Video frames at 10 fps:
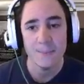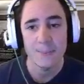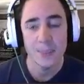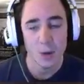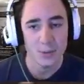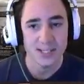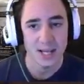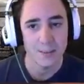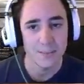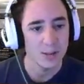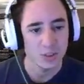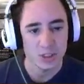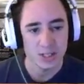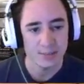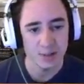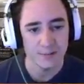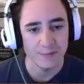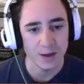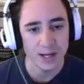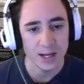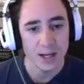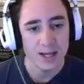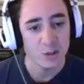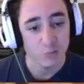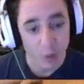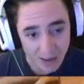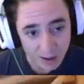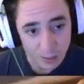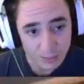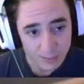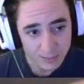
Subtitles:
No one's sitting in mid, which is absolutely fine. He should roll now.